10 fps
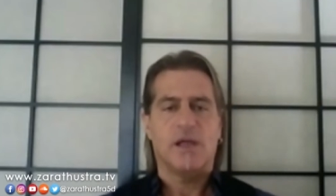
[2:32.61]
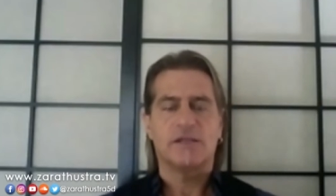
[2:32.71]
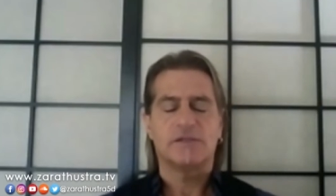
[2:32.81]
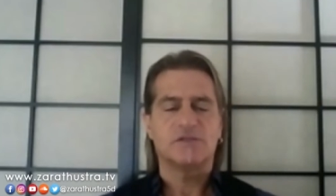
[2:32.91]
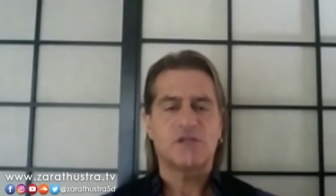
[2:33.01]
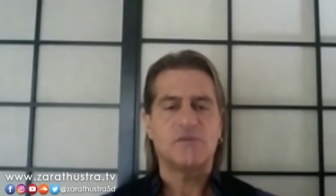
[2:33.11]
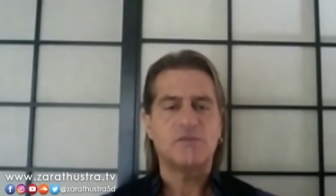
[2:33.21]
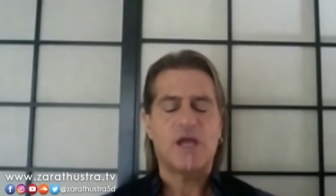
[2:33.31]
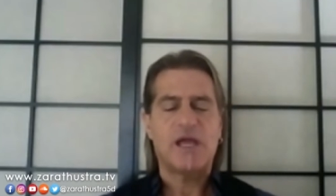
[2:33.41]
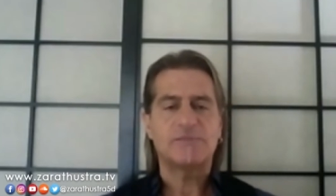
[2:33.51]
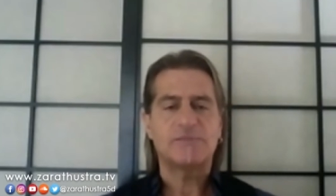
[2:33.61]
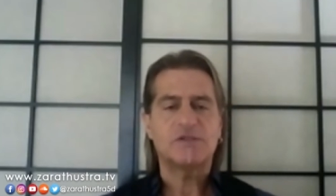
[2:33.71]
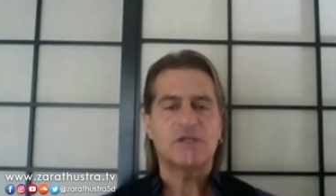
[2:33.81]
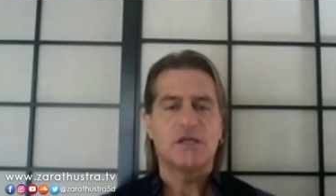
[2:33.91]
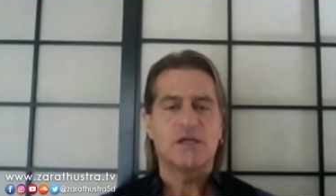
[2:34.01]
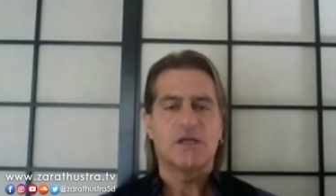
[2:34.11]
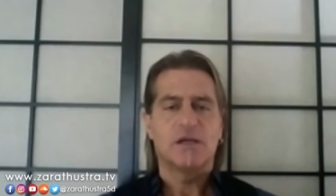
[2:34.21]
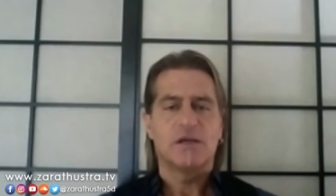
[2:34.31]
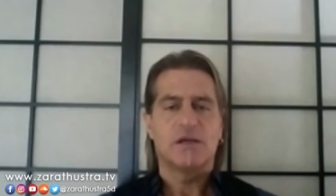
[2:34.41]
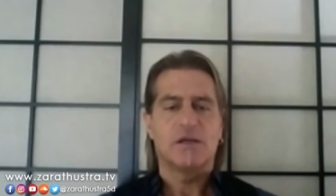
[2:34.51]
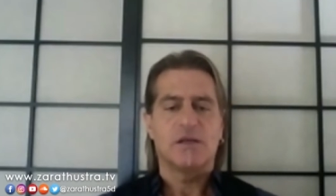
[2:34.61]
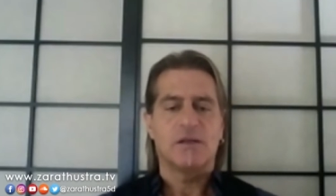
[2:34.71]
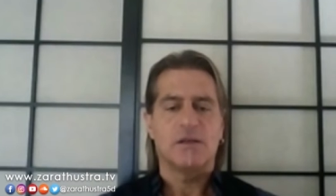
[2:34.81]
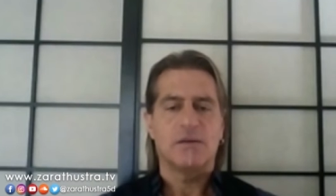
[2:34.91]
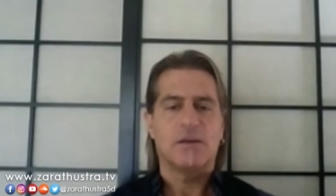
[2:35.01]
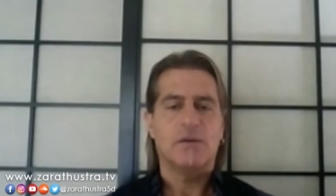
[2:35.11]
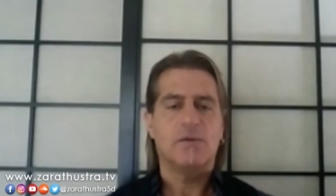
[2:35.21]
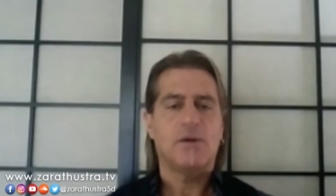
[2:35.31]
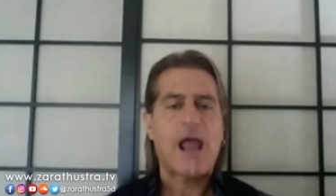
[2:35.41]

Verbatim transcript: And sometimes you